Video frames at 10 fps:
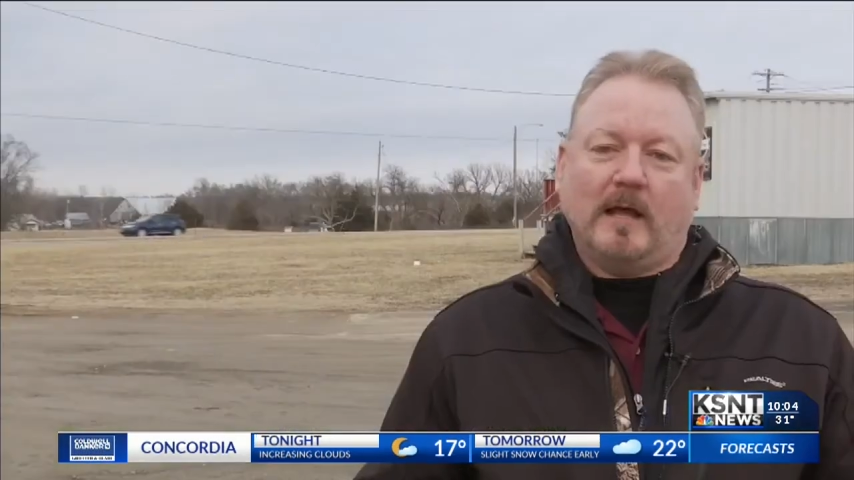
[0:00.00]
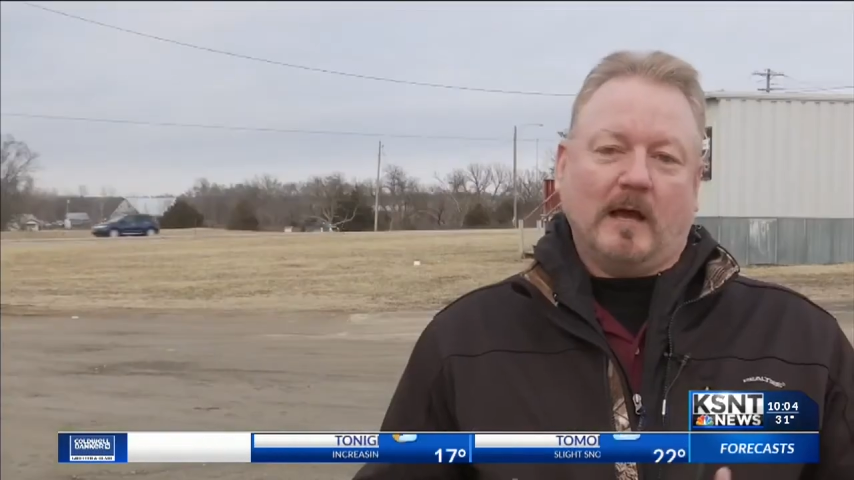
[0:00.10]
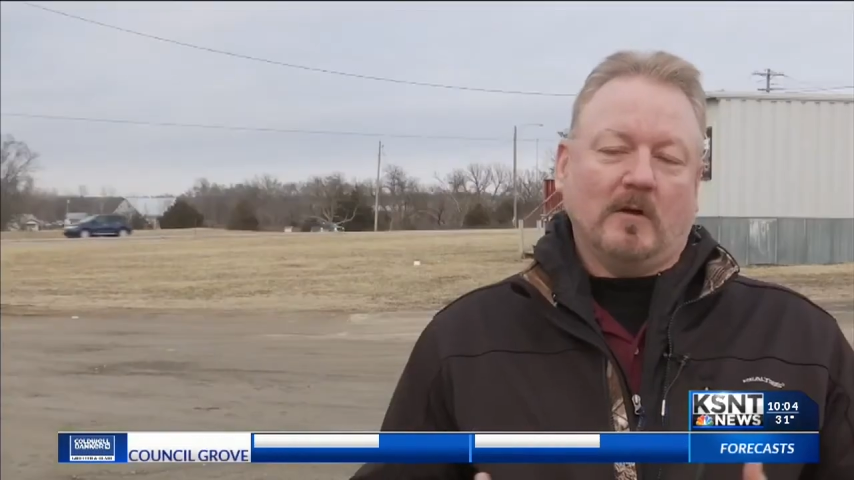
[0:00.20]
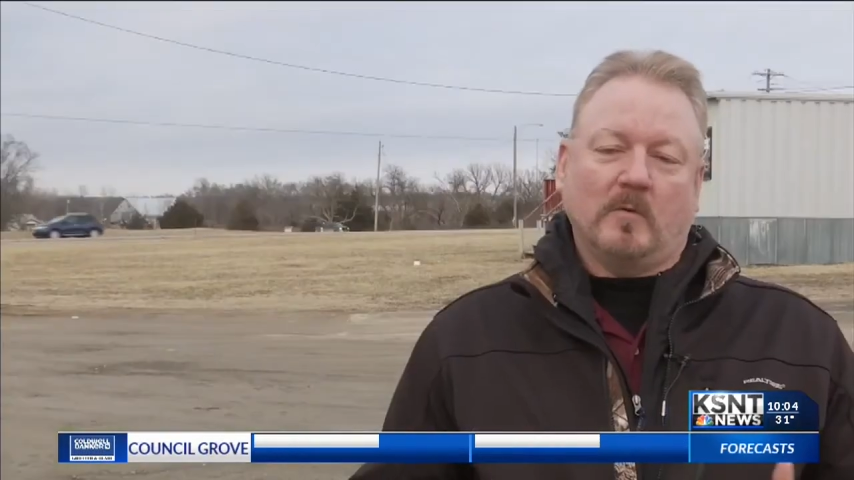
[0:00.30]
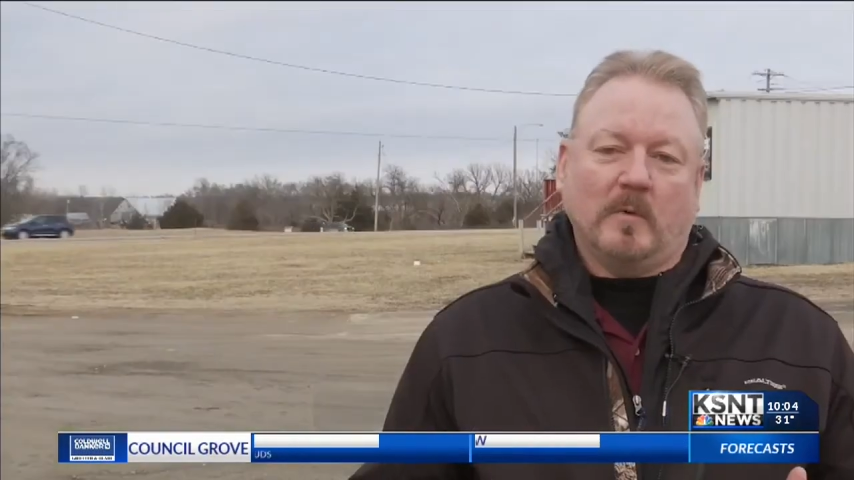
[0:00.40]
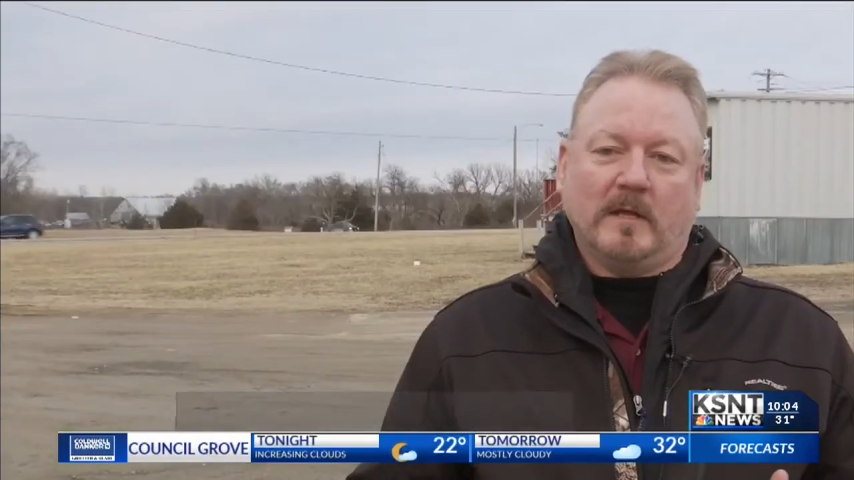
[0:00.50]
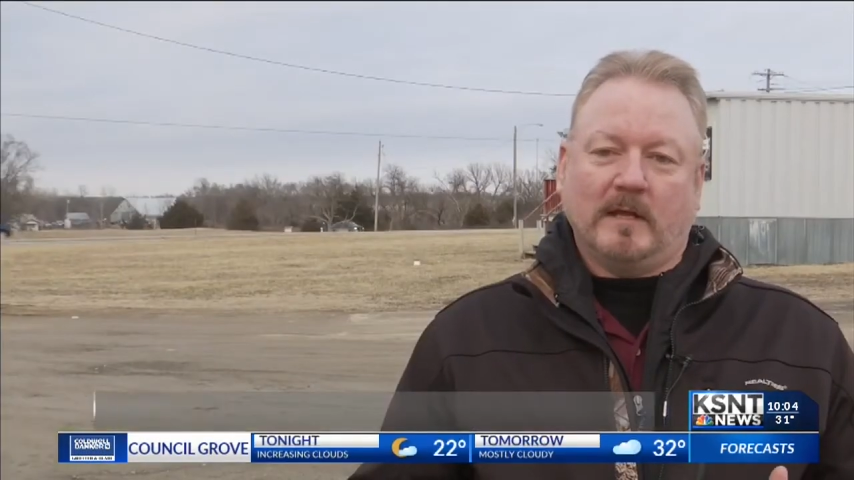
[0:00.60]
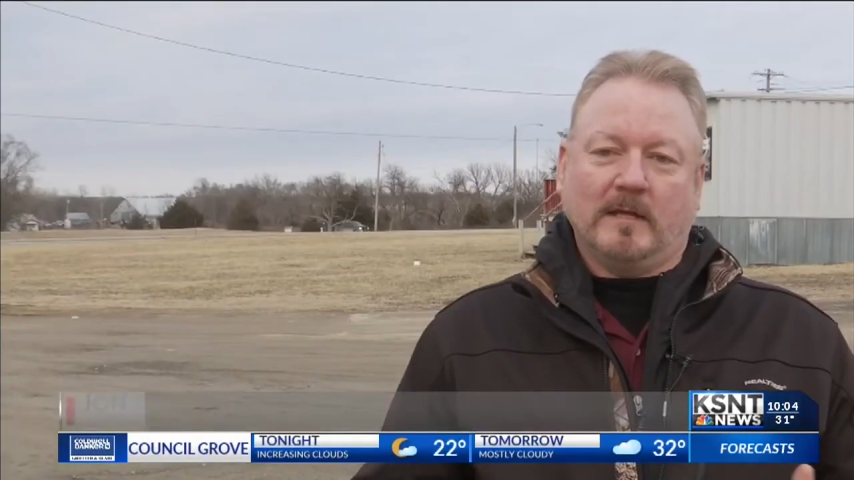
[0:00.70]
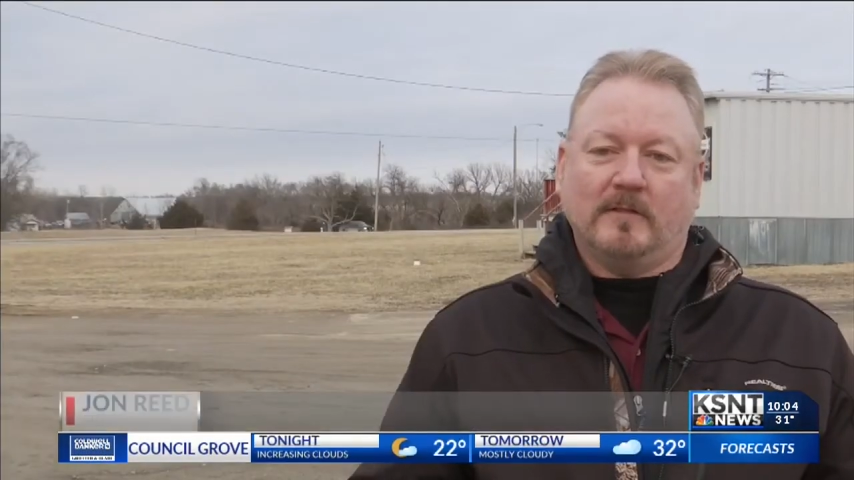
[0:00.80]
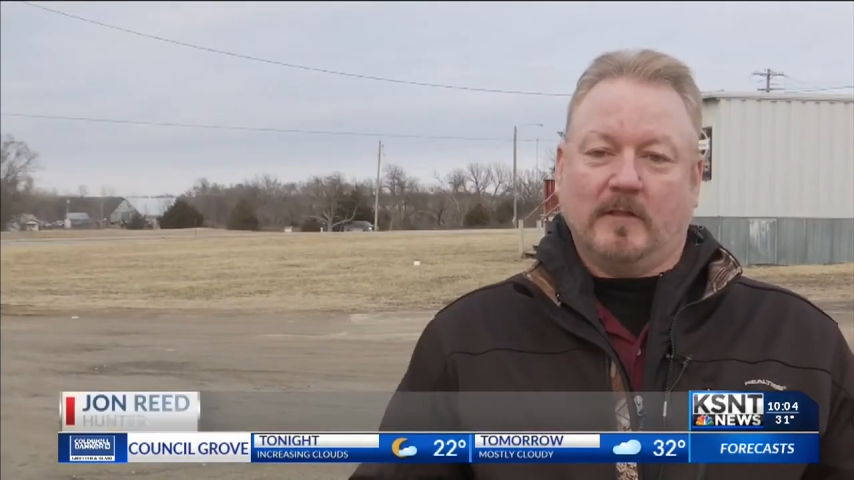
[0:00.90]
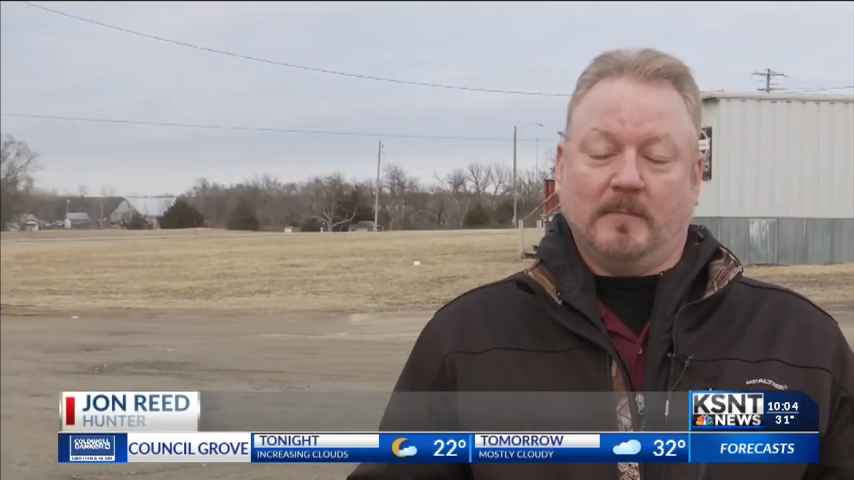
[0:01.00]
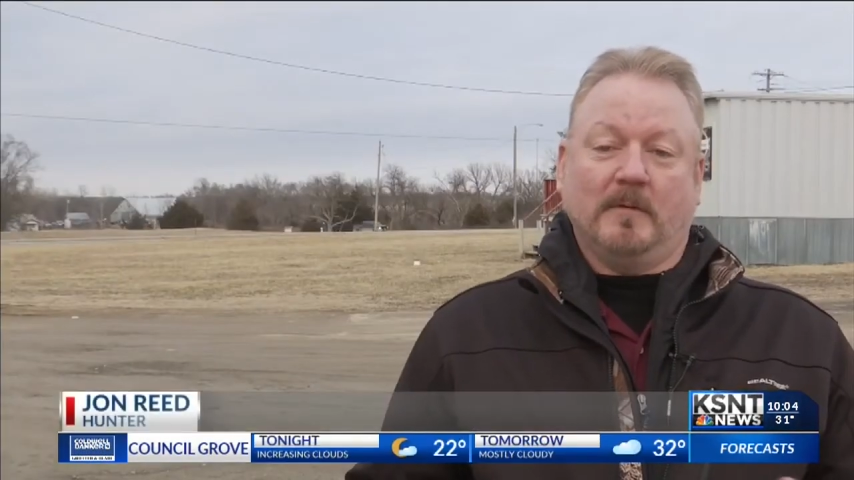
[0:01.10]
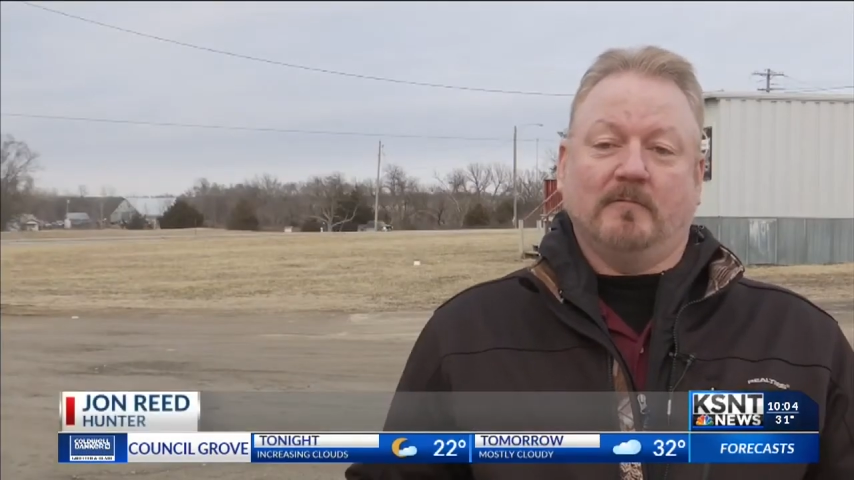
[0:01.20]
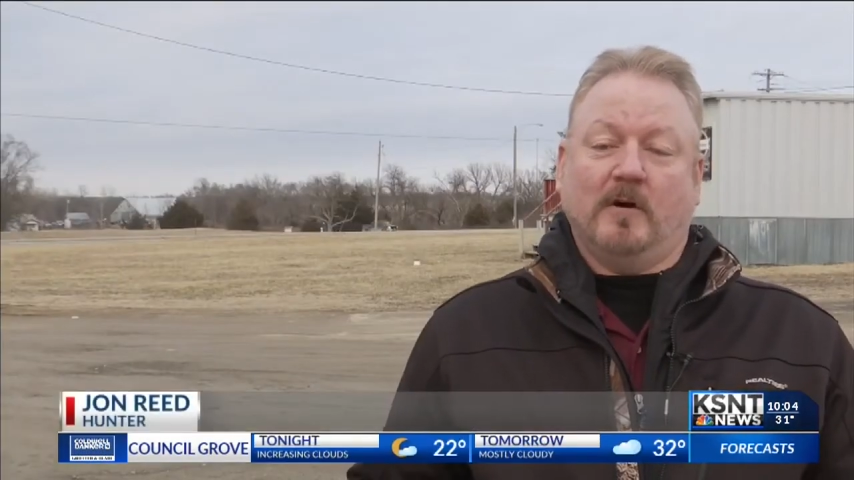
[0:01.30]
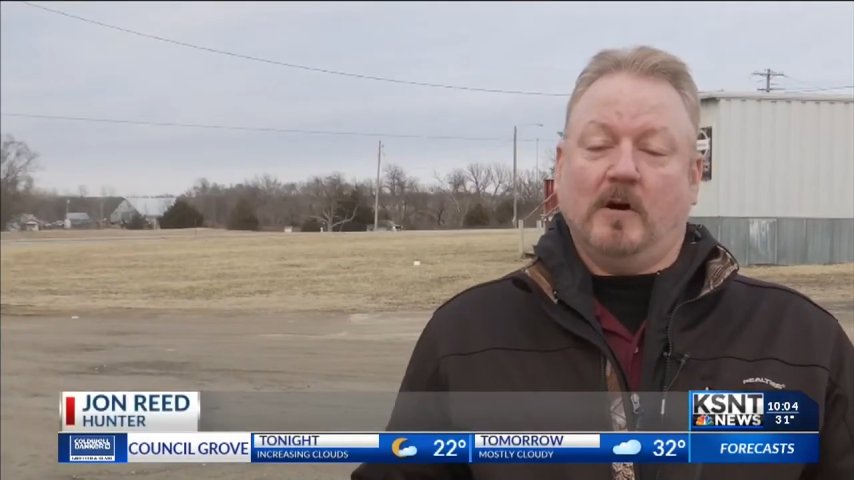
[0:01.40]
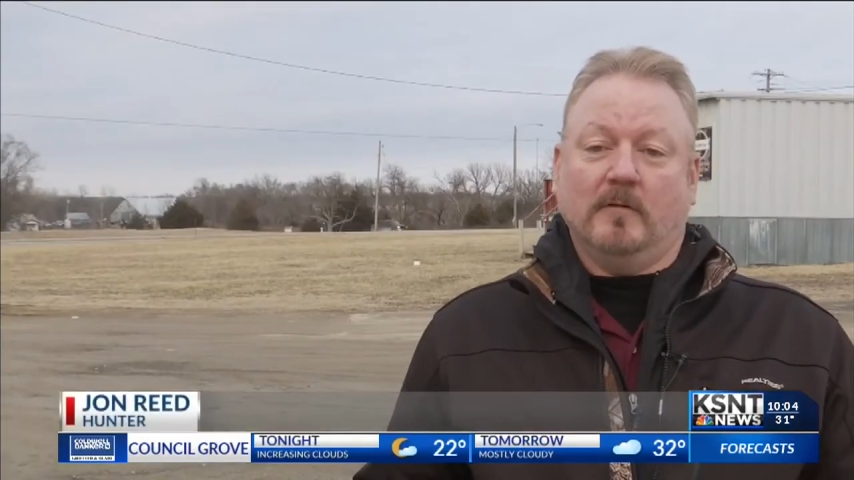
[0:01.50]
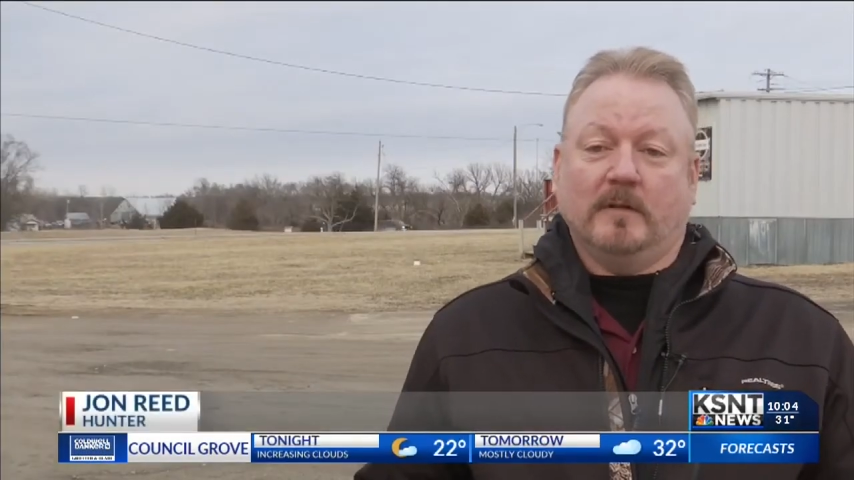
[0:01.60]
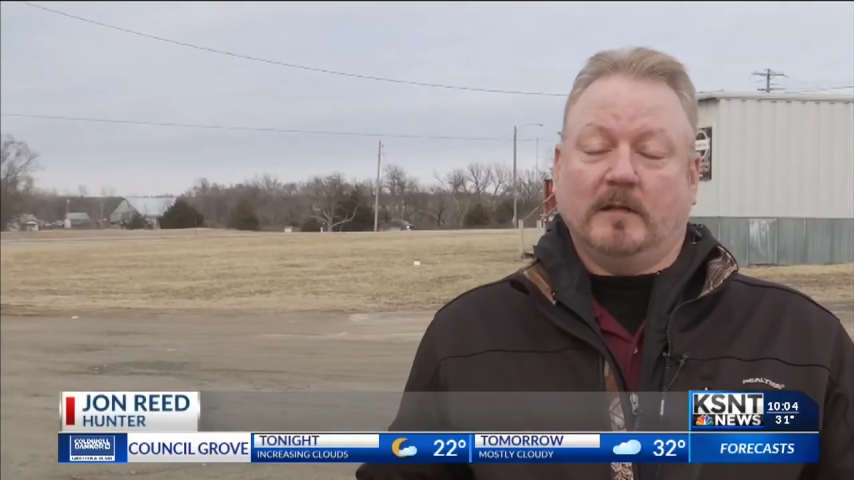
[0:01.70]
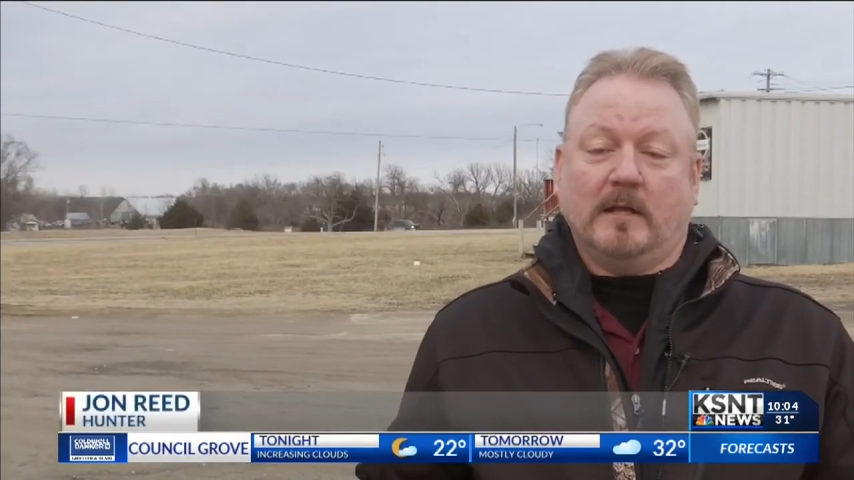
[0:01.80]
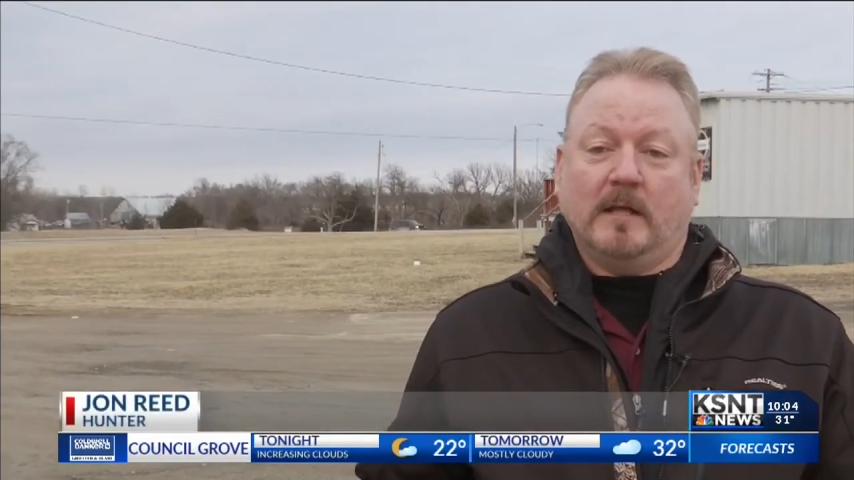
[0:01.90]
how can we get them involved in,